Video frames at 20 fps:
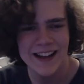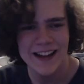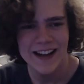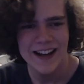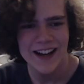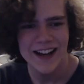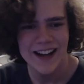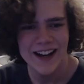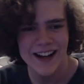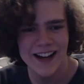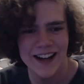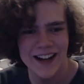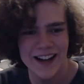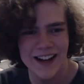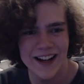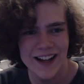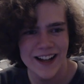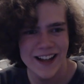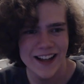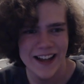Uh,
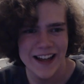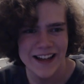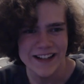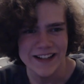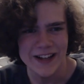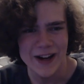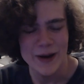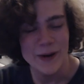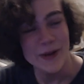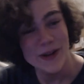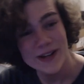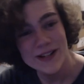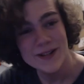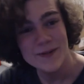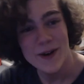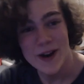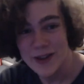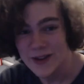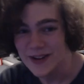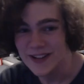and you know, there's
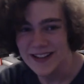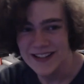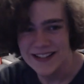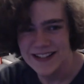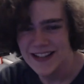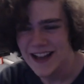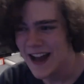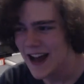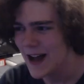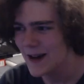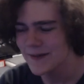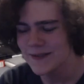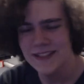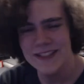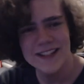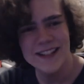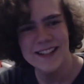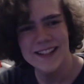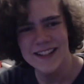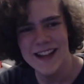some other things that
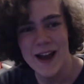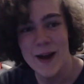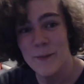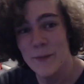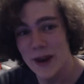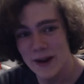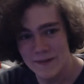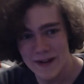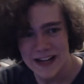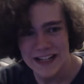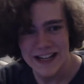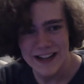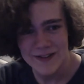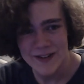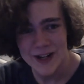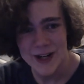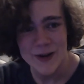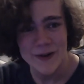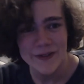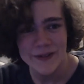happened that made my day
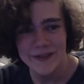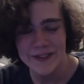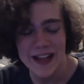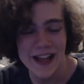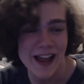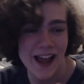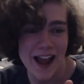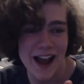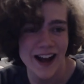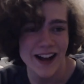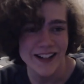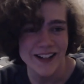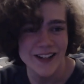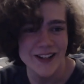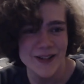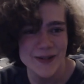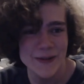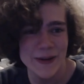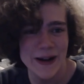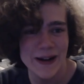very uh, good
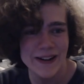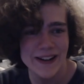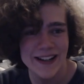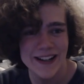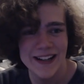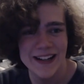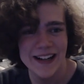as well.